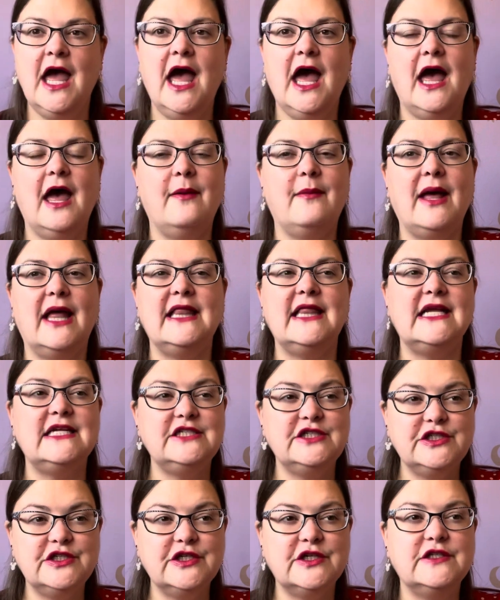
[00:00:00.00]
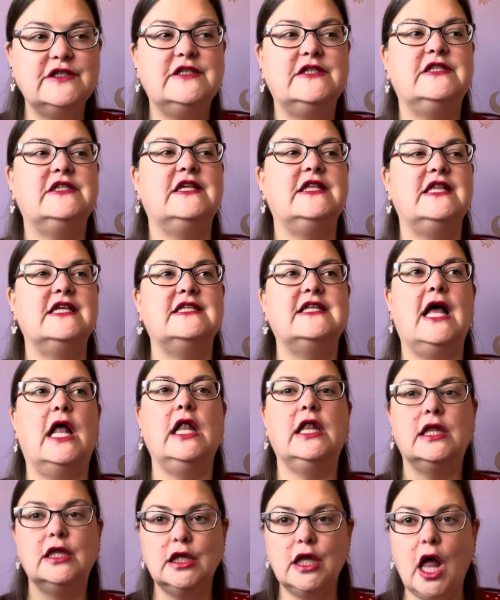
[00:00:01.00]
And they just, there's a
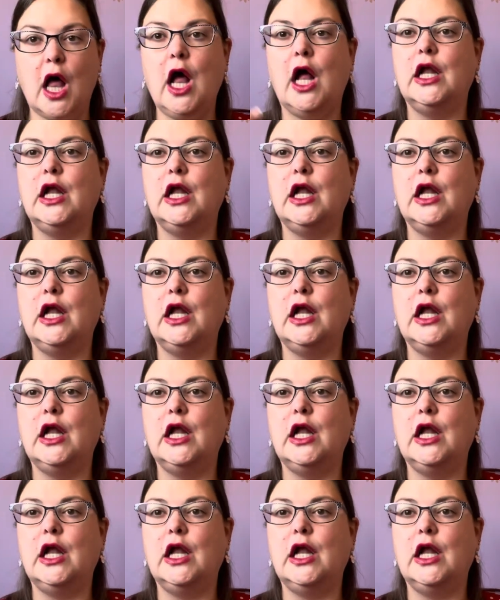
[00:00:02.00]
lot